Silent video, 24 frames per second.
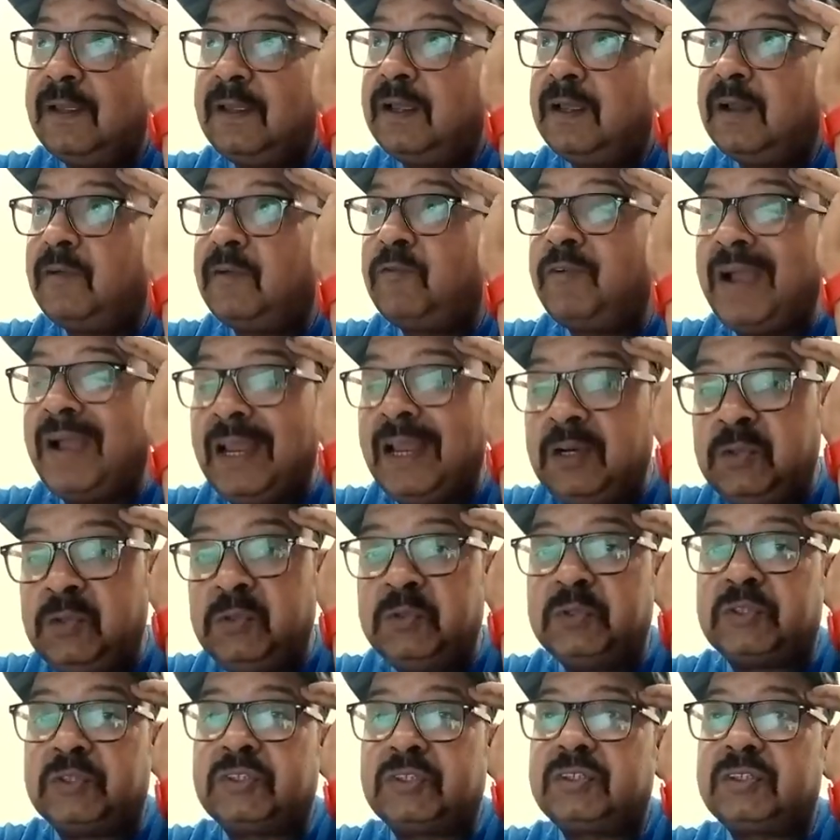
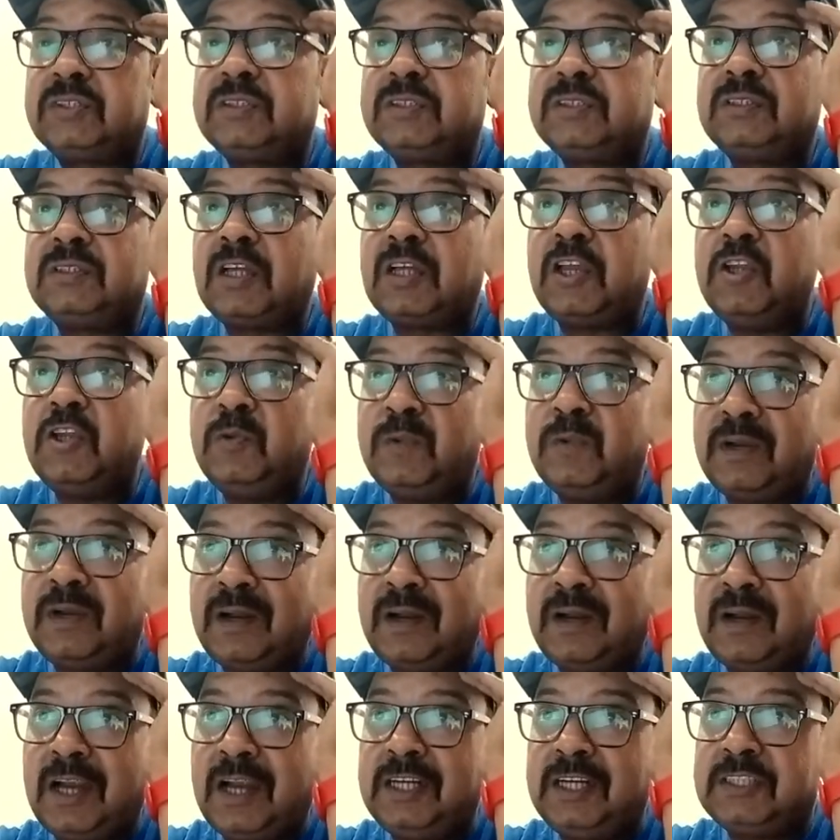values the human
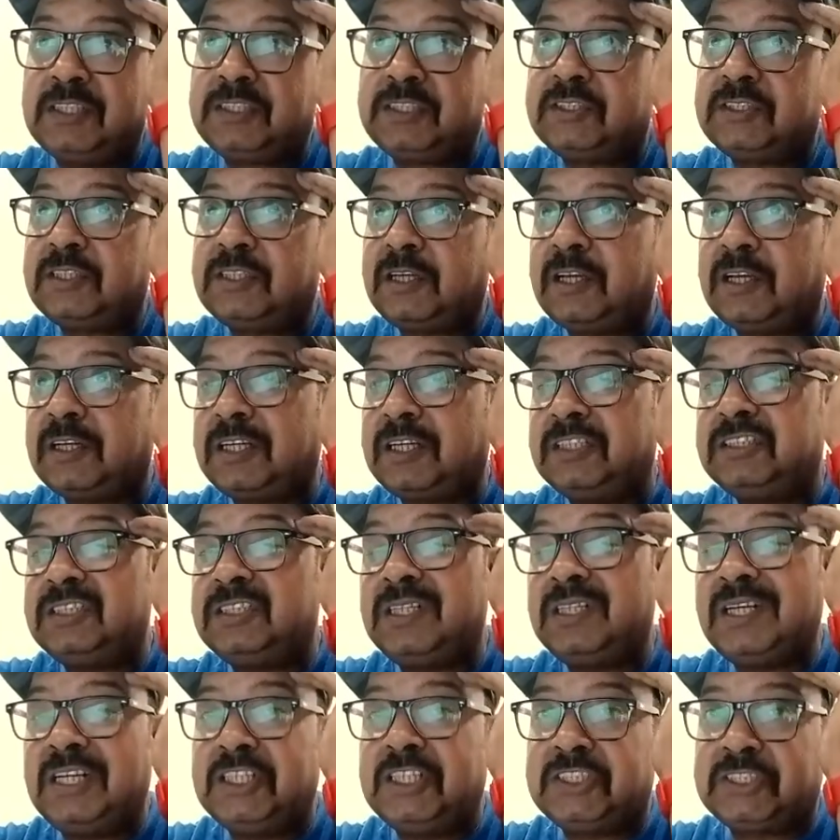rights
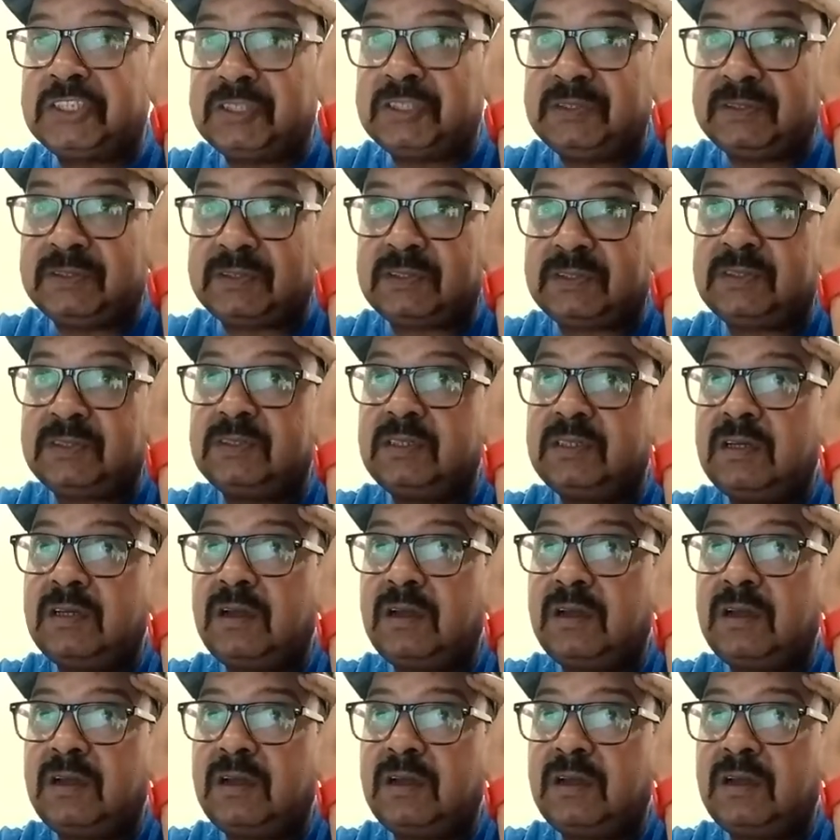considerations,